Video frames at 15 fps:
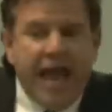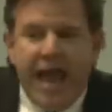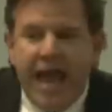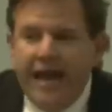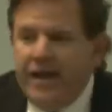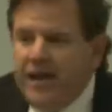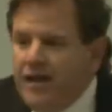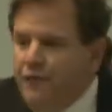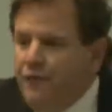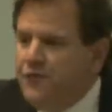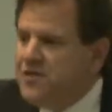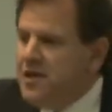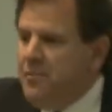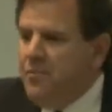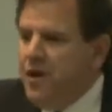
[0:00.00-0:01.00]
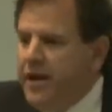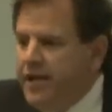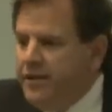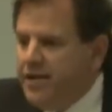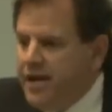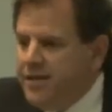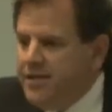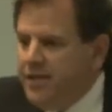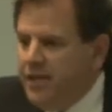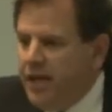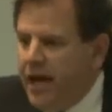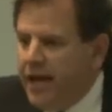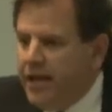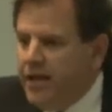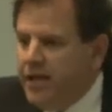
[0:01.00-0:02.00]
And if somebody doesn't
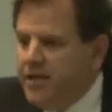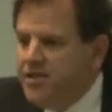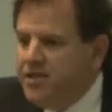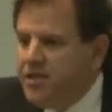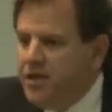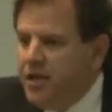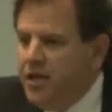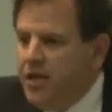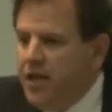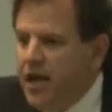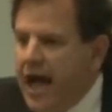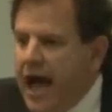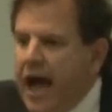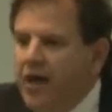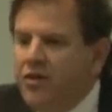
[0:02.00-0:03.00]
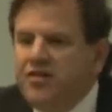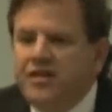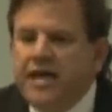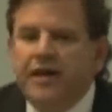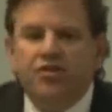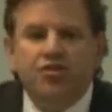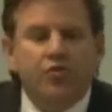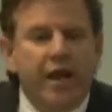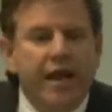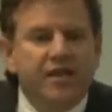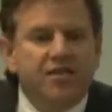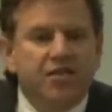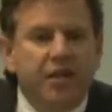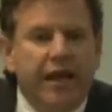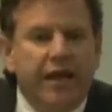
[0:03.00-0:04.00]
like us, how does that
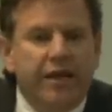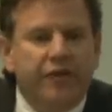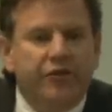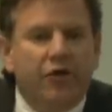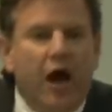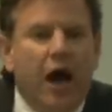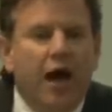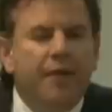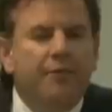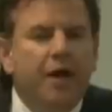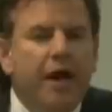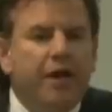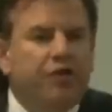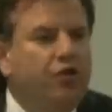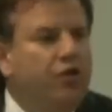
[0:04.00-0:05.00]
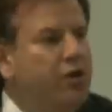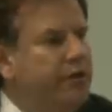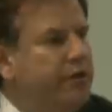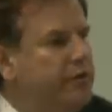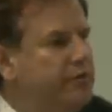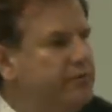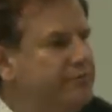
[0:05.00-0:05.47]
translate into I'm not good?